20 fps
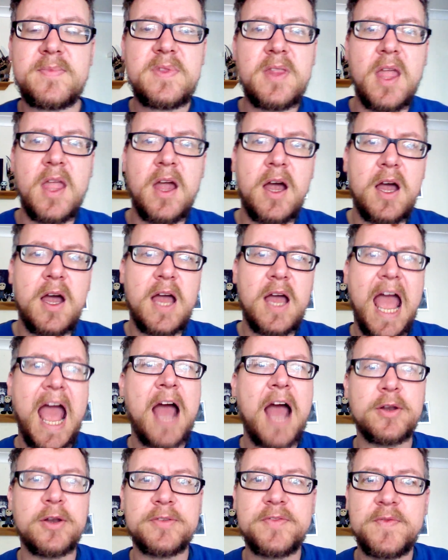
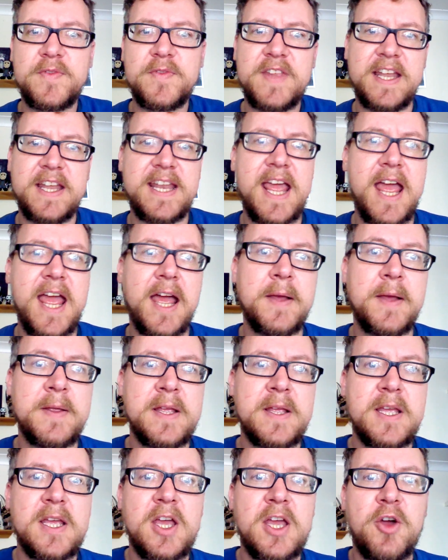out of thin air.
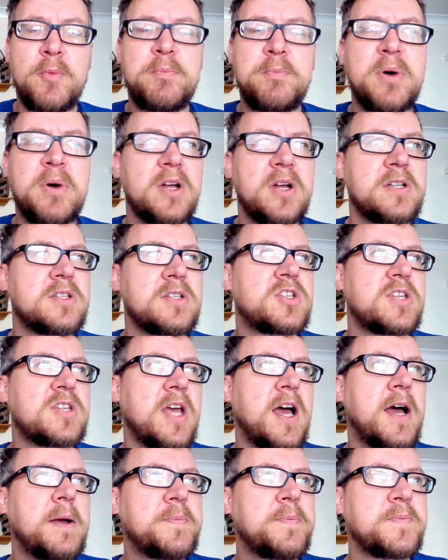But
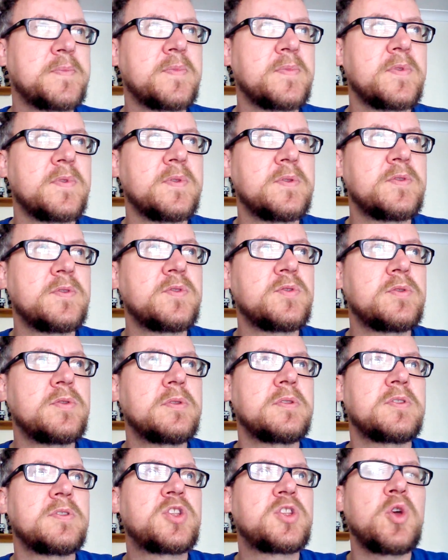
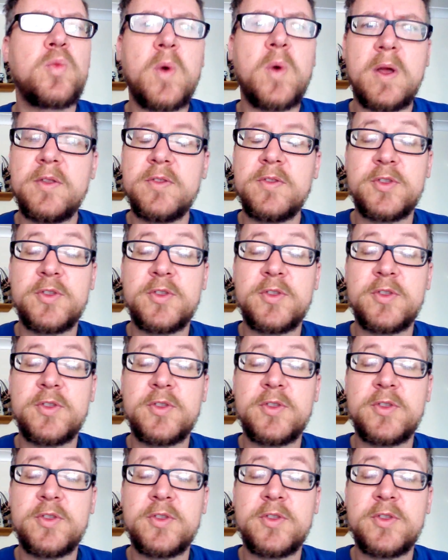the